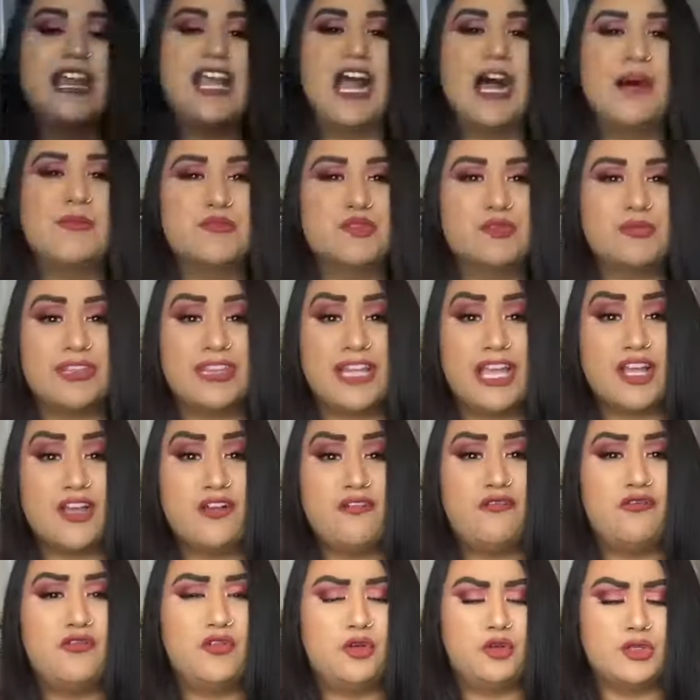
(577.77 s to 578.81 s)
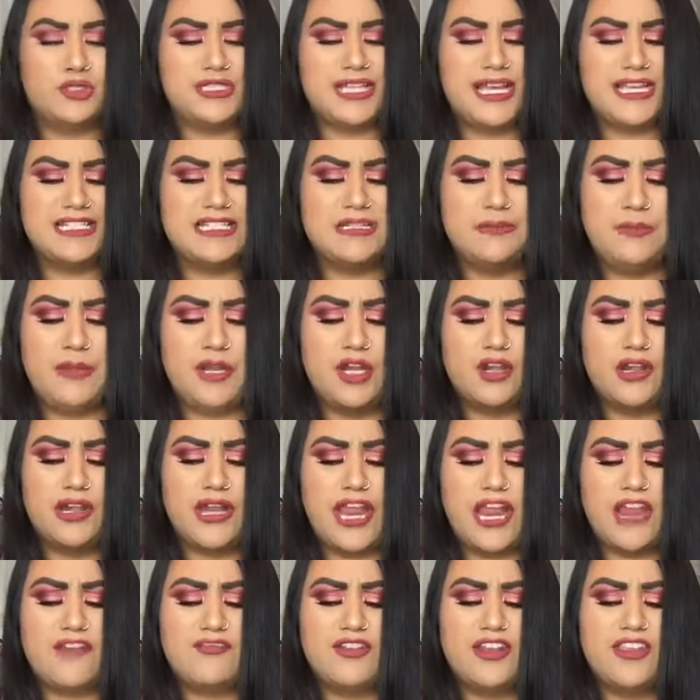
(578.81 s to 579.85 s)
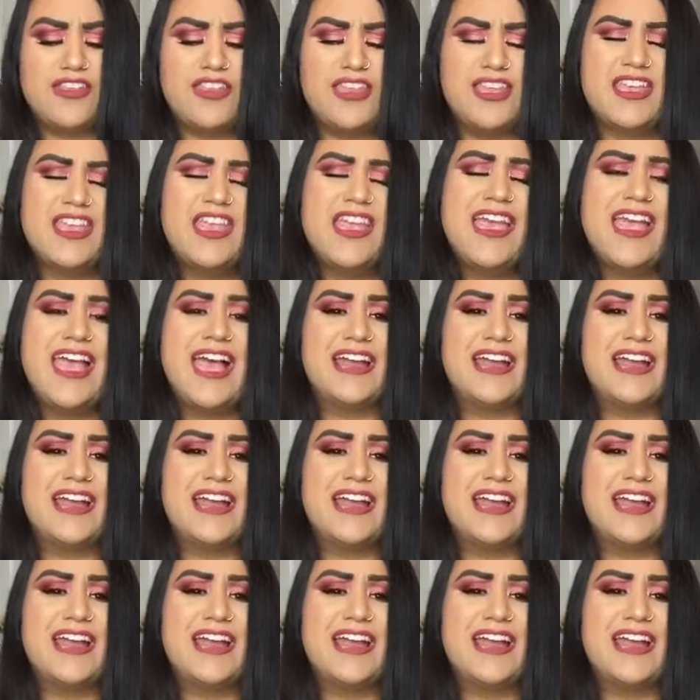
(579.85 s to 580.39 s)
it comes with like a full-size mirror and everything,